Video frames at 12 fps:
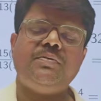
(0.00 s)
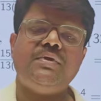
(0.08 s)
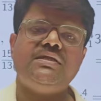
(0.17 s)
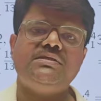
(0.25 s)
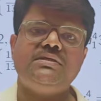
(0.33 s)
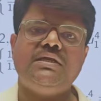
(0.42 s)

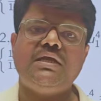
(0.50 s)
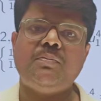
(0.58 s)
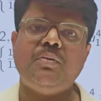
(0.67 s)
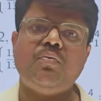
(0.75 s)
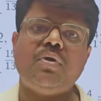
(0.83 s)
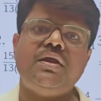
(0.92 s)
means
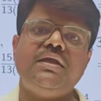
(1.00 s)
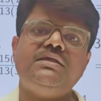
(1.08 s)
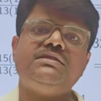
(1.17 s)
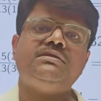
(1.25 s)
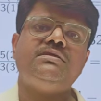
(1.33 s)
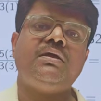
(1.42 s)
DMU1
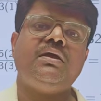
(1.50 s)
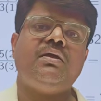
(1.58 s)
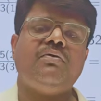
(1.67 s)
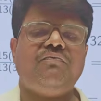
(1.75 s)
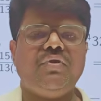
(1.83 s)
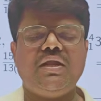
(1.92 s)
is
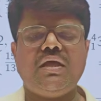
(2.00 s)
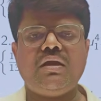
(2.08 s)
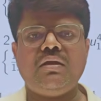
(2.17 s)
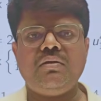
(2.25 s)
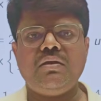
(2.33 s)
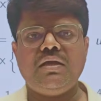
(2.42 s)

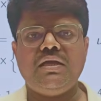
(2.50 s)
winner,